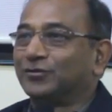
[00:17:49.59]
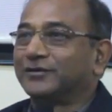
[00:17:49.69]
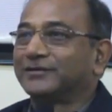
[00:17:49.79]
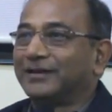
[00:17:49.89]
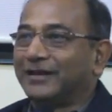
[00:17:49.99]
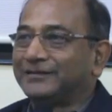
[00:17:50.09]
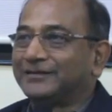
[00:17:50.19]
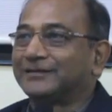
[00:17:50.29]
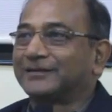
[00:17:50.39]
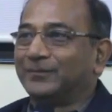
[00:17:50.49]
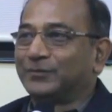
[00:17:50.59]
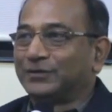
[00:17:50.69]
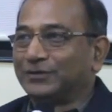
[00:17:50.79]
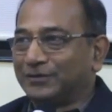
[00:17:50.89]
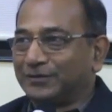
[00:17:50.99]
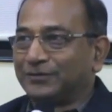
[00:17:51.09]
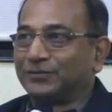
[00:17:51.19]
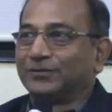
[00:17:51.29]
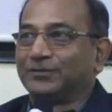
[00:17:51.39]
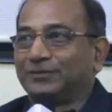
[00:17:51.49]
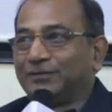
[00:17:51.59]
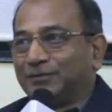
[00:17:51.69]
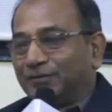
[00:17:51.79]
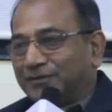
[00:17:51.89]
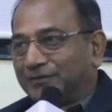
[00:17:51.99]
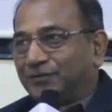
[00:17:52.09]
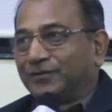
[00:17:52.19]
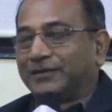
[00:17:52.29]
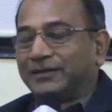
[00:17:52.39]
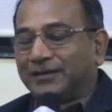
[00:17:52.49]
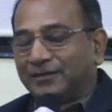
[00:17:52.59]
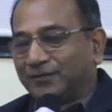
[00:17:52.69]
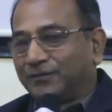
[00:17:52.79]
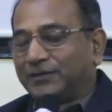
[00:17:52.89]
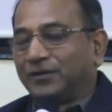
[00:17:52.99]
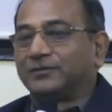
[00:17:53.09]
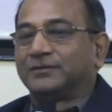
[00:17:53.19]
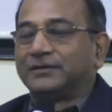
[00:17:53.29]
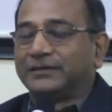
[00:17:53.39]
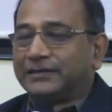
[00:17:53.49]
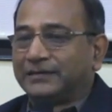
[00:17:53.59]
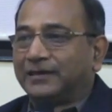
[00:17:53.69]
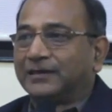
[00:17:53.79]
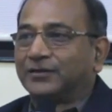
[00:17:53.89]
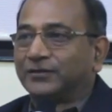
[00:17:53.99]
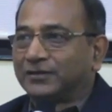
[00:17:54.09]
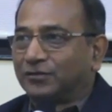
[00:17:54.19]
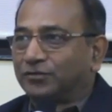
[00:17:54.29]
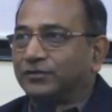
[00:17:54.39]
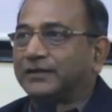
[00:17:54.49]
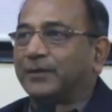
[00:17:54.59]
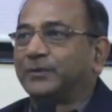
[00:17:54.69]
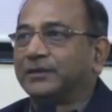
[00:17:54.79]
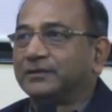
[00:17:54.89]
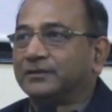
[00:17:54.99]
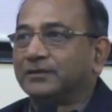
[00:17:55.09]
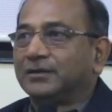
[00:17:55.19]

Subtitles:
You don't realize it comes into your area without anything. Like education also is happening.